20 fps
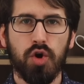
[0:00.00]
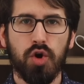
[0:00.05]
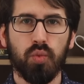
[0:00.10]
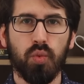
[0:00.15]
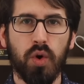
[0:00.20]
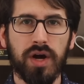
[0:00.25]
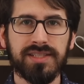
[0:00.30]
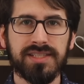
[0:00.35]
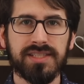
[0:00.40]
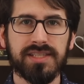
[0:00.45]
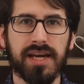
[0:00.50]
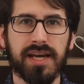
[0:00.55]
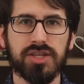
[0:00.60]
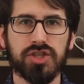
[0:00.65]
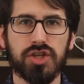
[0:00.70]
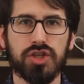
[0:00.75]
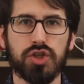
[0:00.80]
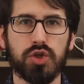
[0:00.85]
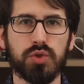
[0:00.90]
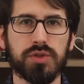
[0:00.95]
One
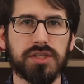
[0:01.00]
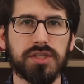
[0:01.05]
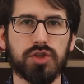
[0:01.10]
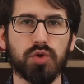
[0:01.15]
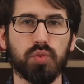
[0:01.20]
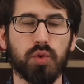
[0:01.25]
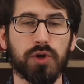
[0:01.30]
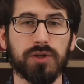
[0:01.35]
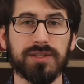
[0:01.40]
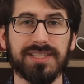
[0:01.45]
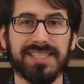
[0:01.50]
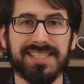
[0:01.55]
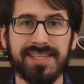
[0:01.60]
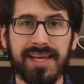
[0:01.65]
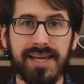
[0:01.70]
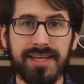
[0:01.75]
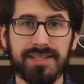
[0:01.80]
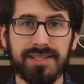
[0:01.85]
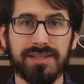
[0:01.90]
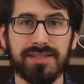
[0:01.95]
section uses the word
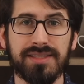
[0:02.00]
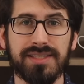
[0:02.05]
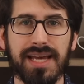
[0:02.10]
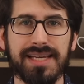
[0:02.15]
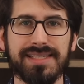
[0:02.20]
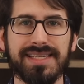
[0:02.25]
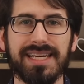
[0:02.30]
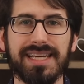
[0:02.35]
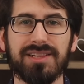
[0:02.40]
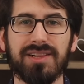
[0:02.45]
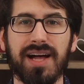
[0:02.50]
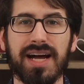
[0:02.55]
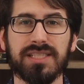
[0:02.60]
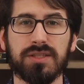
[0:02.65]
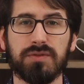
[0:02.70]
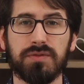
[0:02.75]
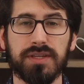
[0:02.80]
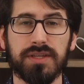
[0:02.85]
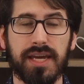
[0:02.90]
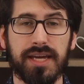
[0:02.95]
Satans as a
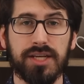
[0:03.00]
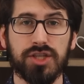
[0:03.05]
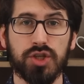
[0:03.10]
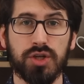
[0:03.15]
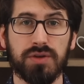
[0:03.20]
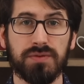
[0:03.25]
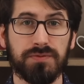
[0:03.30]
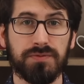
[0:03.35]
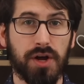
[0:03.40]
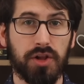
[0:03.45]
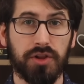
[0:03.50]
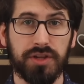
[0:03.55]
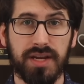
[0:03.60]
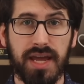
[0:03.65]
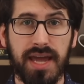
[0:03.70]
classification of fallen